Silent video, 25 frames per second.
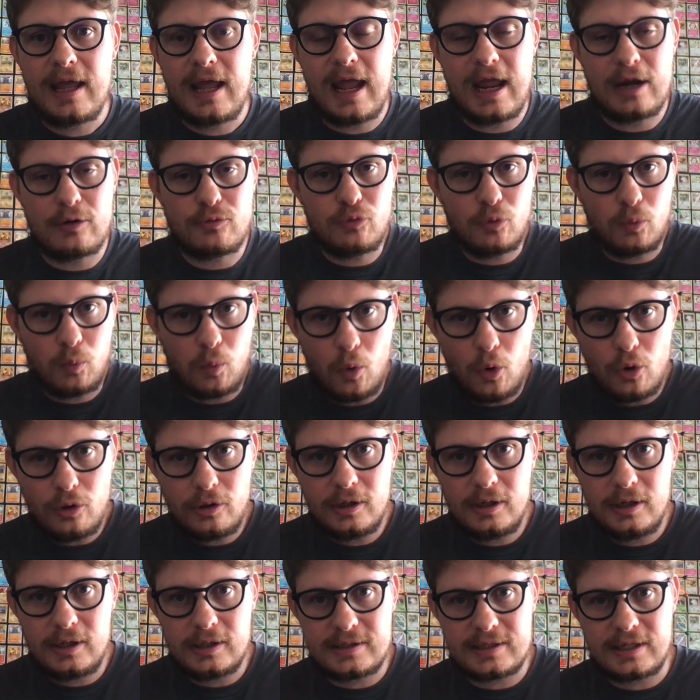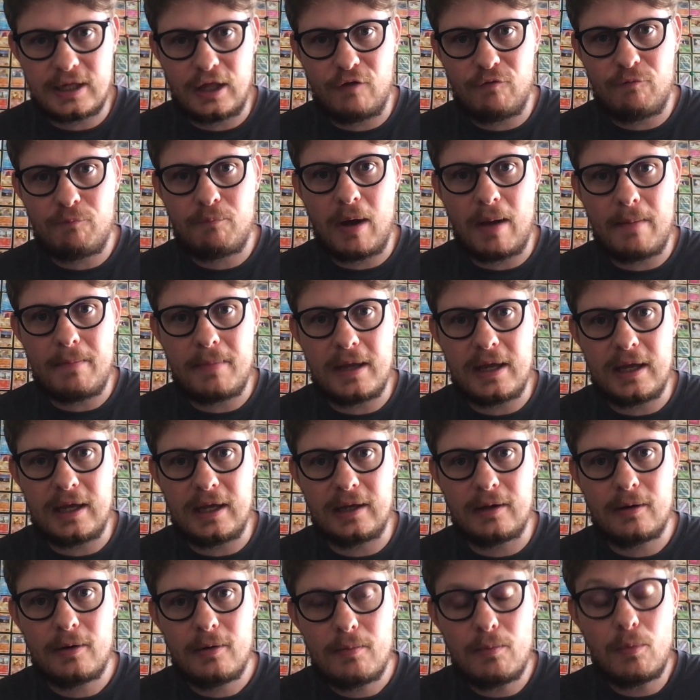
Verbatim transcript: it rewarded itself by being